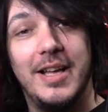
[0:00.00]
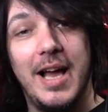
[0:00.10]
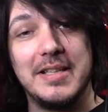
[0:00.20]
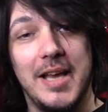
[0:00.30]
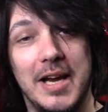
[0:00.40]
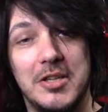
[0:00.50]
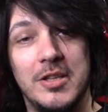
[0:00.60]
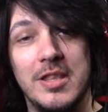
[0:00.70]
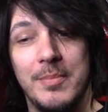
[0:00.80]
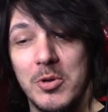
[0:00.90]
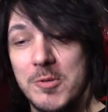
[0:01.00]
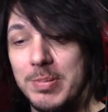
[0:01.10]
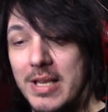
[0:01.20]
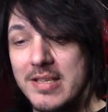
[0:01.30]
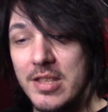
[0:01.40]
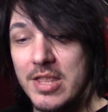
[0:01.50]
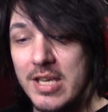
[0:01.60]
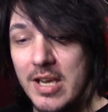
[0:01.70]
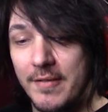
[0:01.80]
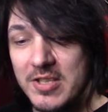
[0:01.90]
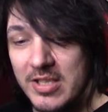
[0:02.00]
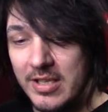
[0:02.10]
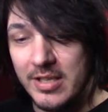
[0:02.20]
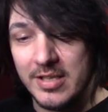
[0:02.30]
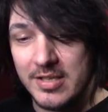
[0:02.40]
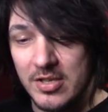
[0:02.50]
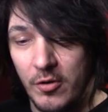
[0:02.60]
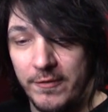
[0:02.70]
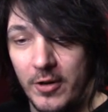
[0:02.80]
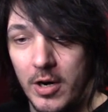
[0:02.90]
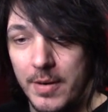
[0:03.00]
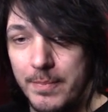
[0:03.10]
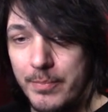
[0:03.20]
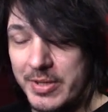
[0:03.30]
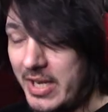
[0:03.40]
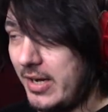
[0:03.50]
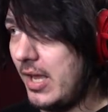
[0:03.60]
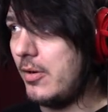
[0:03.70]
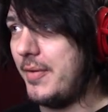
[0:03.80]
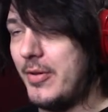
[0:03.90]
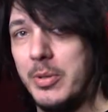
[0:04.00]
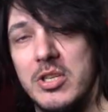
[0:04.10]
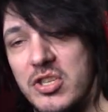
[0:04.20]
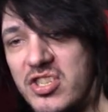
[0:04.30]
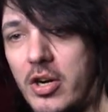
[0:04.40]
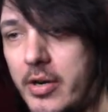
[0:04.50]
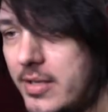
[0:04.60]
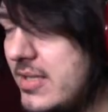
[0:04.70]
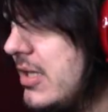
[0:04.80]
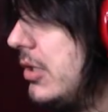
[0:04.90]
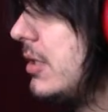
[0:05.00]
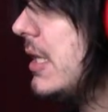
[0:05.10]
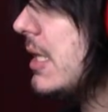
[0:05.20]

That's actually the most pleasant thing I've seen in this so far. But then again, we've only just started, so.